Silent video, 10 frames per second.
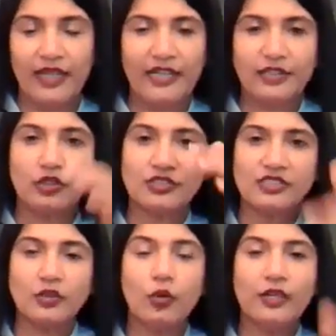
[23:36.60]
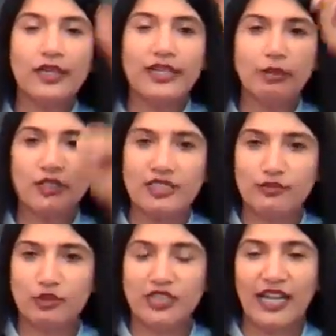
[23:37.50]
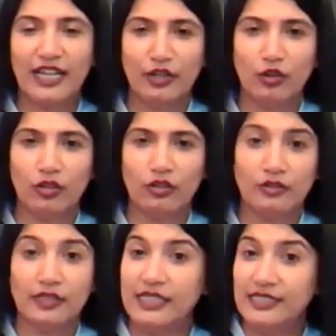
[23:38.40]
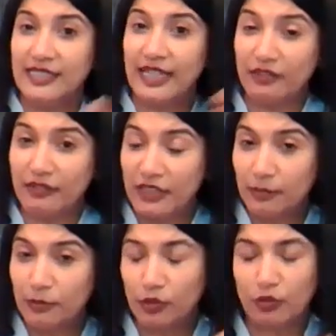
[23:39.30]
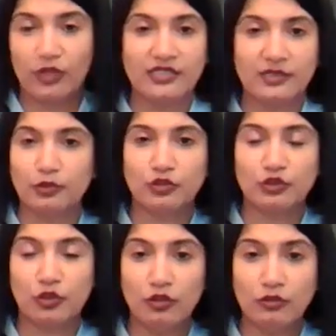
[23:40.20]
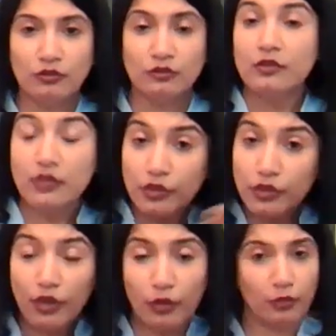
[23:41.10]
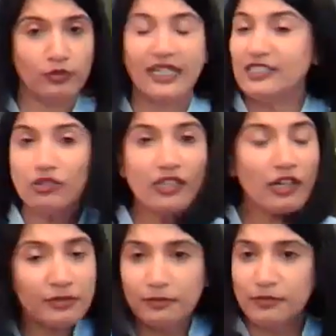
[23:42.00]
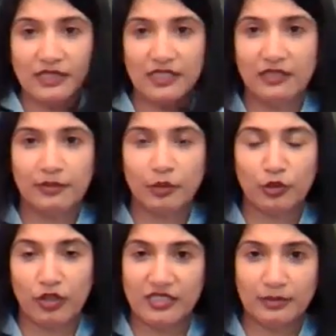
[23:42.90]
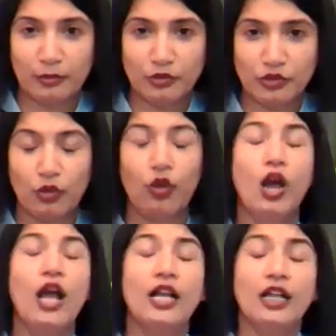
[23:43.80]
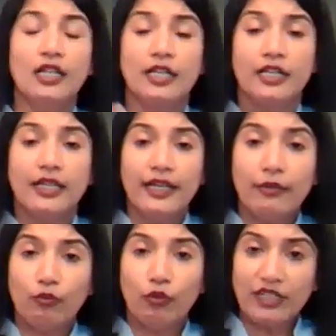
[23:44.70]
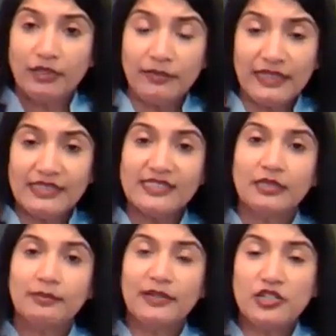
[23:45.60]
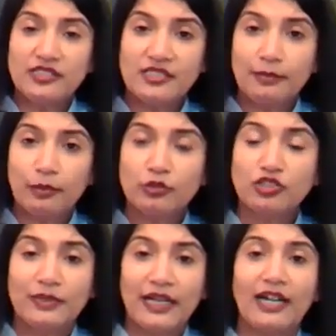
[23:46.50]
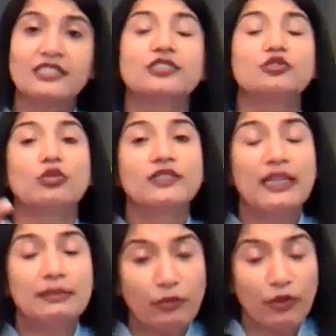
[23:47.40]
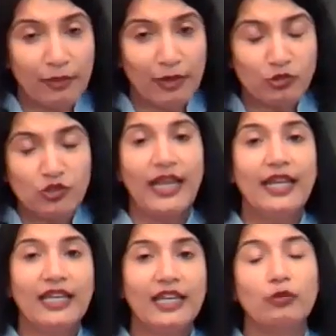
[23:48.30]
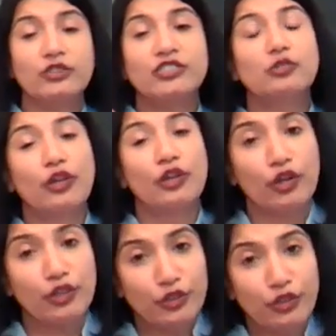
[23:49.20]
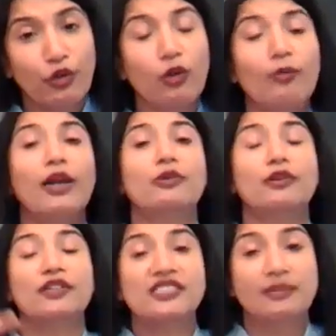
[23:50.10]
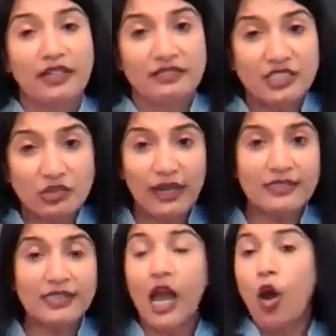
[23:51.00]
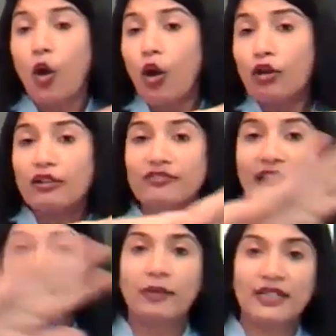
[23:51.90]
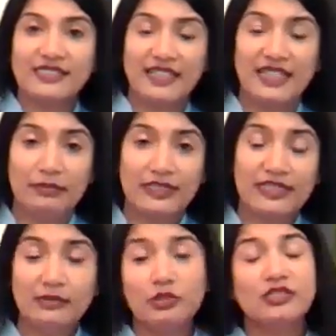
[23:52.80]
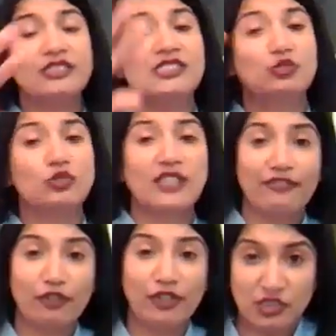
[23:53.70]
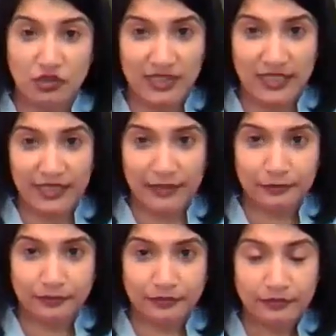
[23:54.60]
and the doctor says, okay, I'm going to give you Tylenol. Is that the way the protocol is supposed to go? No, that's not how the protocol is supposed to go. What it means is that the patient is supposed to be asked, so tell me more about your headache. What's going on in your home? Are you under some kind of stress? All of that part is eliminated because there's no time for history taking.